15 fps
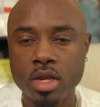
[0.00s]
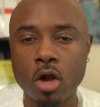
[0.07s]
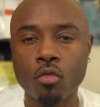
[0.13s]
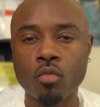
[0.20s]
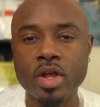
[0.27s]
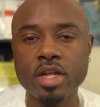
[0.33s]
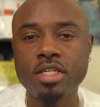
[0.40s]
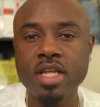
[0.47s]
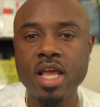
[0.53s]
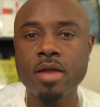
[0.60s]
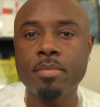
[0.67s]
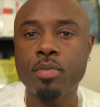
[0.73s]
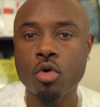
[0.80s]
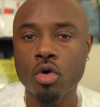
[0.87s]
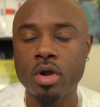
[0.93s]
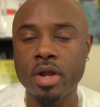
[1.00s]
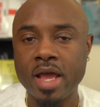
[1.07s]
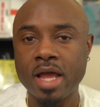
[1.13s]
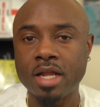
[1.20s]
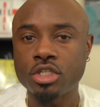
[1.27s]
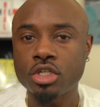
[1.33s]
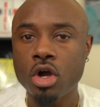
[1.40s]
Now, Rich Dad Poor
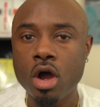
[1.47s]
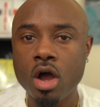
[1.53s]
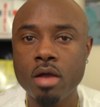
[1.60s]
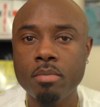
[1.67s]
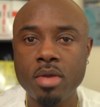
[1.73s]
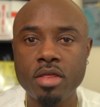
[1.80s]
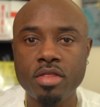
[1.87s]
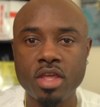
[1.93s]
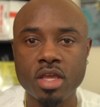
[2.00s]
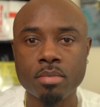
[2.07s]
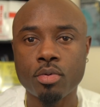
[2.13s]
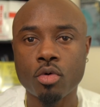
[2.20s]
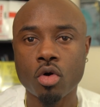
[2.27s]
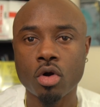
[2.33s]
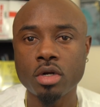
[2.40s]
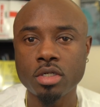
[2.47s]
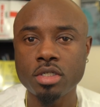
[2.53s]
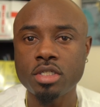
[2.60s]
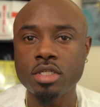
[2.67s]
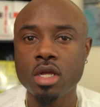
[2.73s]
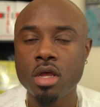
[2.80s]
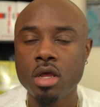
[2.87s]
Dad taught me the
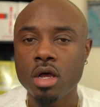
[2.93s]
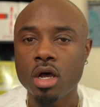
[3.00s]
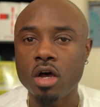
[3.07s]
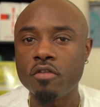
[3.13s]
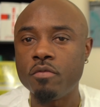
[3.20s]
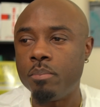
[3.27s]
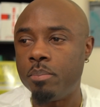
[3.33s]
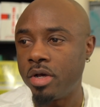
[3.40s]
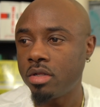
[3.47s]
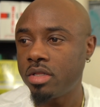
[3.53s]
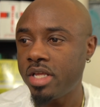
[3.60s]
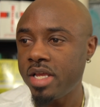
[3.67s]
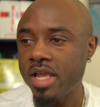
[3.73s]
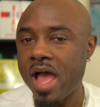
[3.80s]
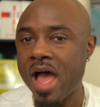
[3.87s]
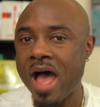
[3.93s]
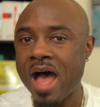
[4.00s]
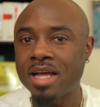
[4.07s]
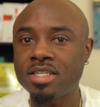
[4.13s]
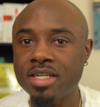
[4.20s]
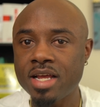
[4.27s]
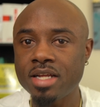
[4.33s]
importance of building
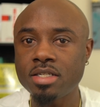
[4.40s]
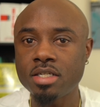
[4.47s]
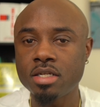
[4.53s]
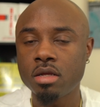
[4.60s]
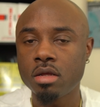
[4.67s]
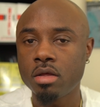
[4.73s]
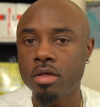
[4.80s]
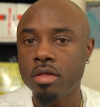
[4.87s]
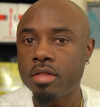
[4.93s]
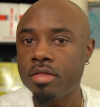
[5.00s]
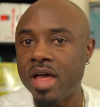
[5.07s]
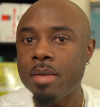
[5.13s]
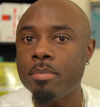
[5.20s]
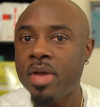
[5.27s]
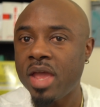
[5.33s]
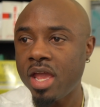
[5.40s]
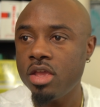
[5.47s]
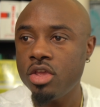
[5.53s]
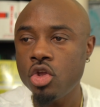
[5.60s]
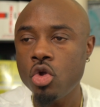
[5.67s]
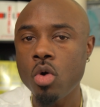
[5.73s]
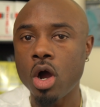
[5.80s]
assets that pay
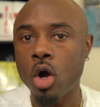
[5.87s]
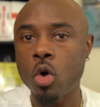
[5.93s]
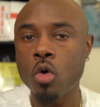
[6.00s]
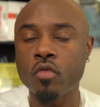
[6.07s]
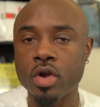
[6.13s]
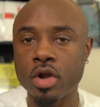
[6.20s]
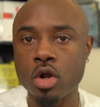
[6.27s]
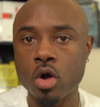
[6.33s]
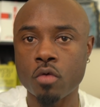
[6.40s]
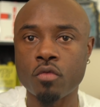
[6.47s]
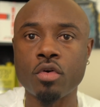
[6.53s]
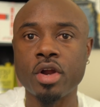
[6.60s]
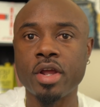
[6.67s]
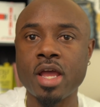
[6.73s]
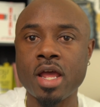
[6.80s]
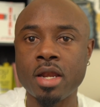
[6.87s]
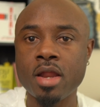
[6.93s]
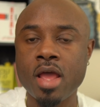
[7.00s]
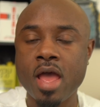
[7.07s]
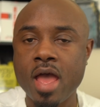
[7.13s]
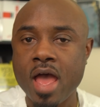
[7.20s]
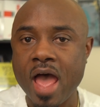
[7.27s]
you over and over again
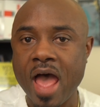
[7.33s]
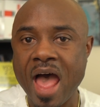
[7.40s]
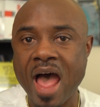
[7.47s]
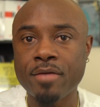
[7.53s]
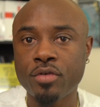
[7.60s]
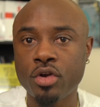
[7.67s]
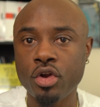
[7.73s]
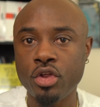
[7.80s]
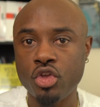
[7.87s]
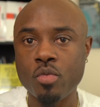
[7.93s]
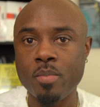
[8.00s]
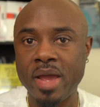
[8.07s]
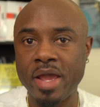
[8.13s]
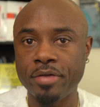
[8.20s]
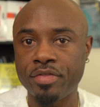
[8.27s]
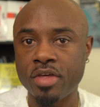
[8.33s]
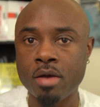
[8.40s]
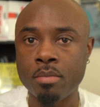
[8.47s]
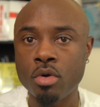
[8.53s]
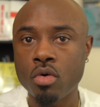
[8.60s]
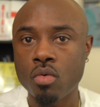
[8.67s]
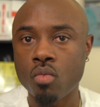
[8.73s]
after you make
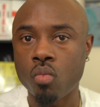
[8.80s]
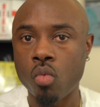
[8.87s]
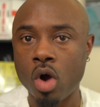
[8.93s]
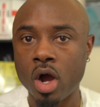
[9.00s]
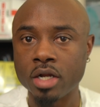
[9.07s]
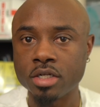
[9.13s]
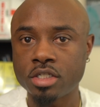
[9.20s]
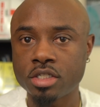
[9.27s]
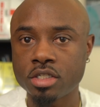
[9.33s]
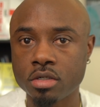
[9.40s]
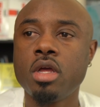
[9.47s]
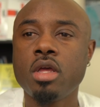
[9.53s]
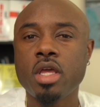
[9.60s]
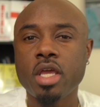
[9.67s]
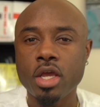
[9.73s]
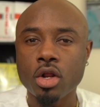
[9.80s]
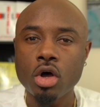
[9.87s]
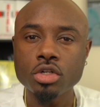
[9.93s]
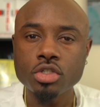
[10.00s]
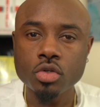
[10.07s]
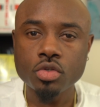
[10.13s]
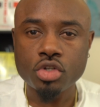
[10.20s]
them once. It
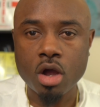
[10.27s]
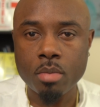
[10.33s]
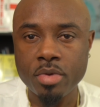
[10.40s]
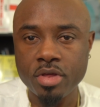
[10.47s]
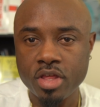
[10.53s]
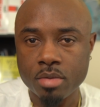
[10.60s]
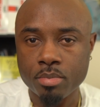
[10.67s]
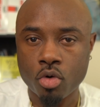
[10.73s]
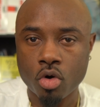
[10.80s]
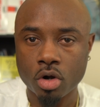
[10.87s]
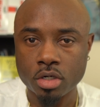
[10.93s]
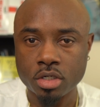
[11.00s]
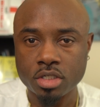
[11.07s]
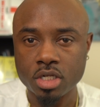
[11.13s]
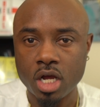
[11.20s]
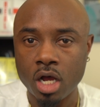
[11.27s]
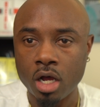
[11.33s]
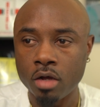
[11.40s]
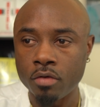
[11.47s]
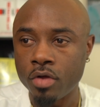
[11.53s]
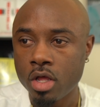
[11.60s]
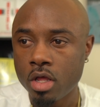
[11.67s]
also taught me the importance
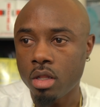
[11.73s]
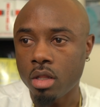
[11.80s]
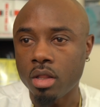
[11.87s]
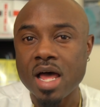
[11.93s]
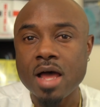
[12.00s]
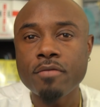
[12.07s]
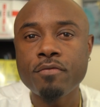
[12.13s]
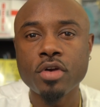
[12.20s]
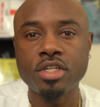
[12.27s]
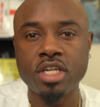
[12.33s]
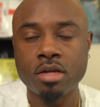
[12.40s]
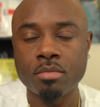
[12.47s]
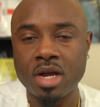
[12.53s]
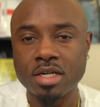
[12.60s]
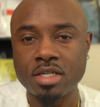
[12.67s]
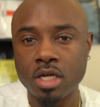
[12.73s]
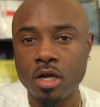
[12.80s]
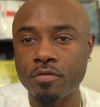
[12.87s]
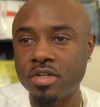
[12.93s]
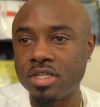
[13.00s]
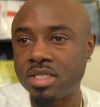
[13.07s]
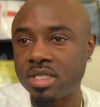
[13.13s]
of leveraging
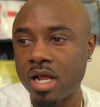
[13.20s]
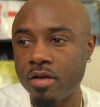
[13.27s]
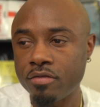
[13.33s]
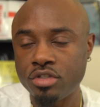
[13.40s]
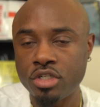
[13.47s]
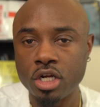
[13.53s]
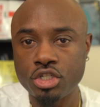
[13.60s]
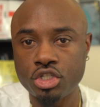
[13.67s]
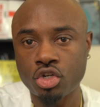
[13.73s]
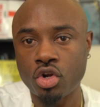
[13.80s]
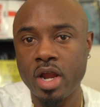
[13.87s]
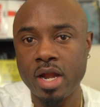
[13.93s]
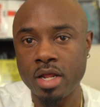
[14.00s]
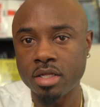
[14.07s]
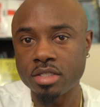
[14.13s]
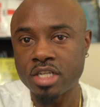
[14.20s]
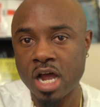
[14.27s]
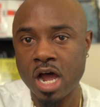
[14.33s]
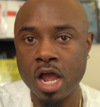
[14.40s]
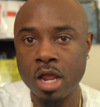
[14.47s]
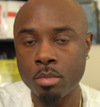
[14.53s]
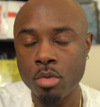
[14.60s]
myself instead of just trading
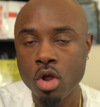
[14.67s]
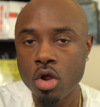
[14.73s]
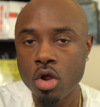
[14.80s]
time